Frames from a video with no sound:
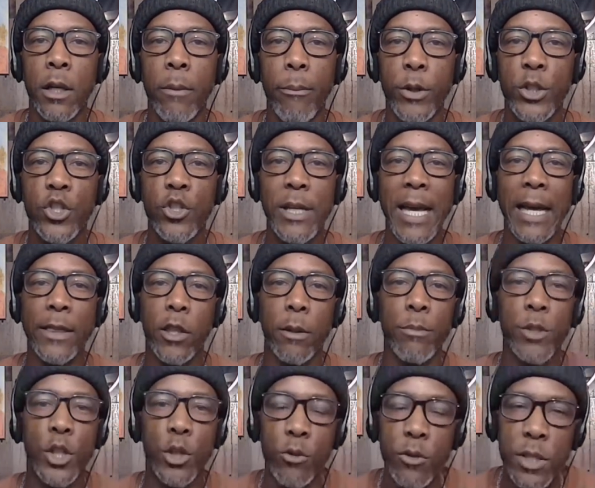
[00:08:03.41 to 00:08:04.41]
But you got
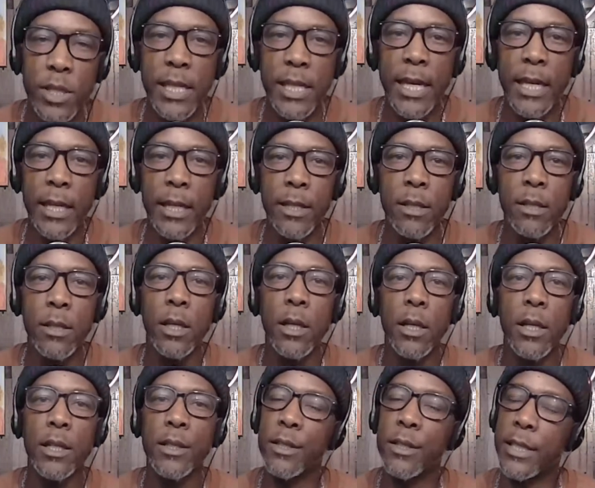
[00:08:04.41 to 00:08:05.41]
them two cities,
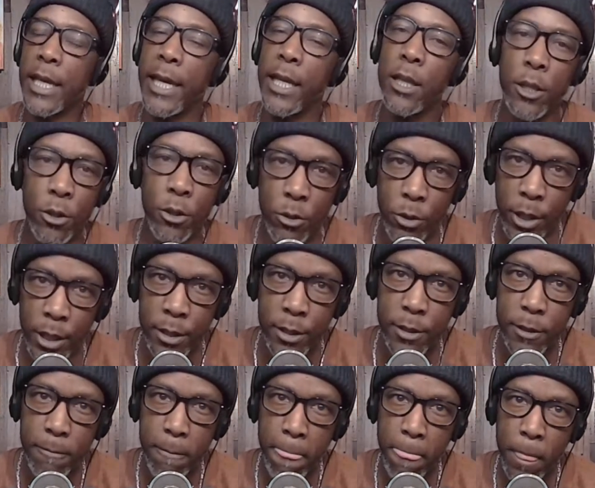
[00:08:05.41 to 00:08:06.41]
St.
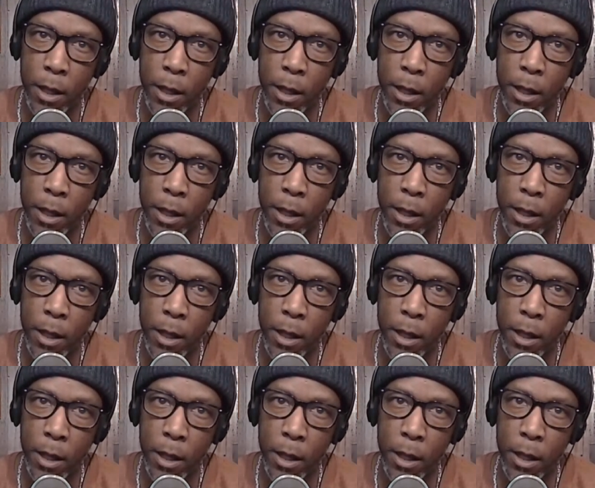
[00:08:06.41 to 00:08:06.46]
Louis